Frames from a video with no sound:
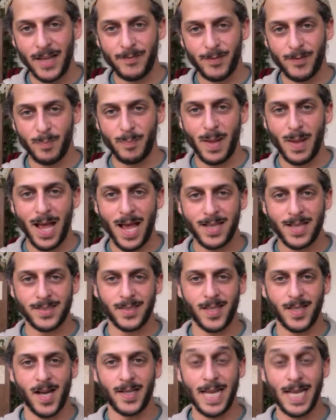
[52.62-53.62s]
and for
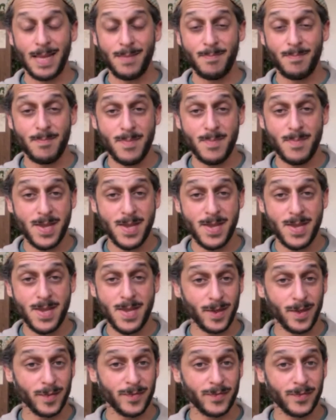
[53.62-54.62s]
passing on a
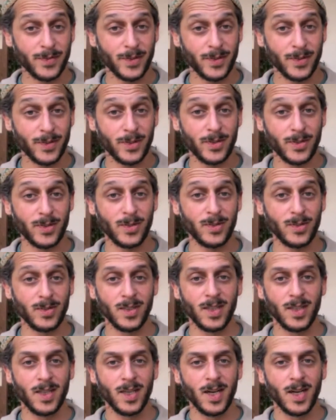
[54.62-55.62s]
meaningful,
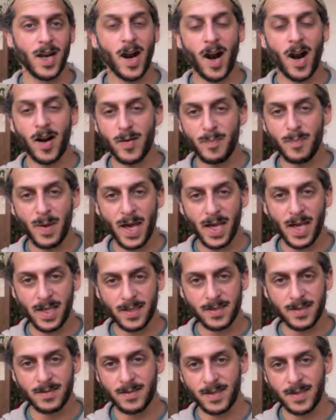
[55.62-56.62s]

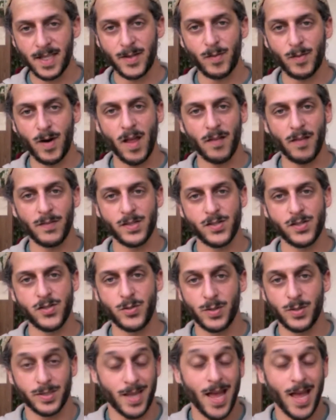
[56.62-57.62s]
heart-based and relevant
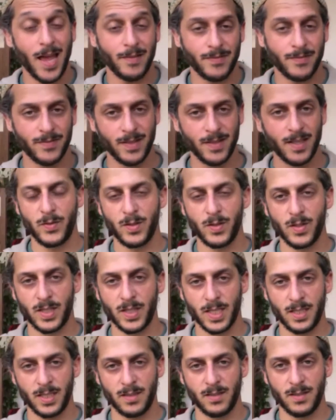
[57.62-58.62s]
Jewish life. If you
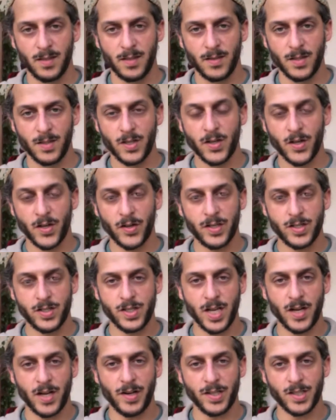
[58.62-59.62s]
look at the current
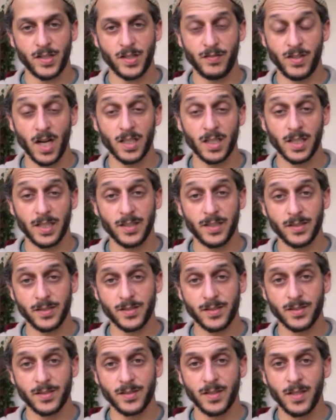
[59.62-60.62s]
generation of young
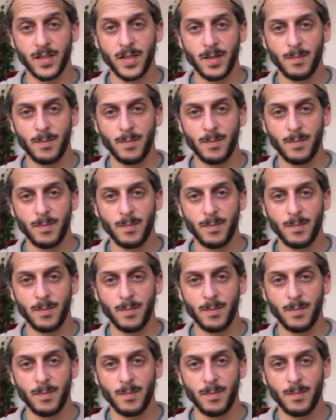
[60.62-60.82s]
leaders,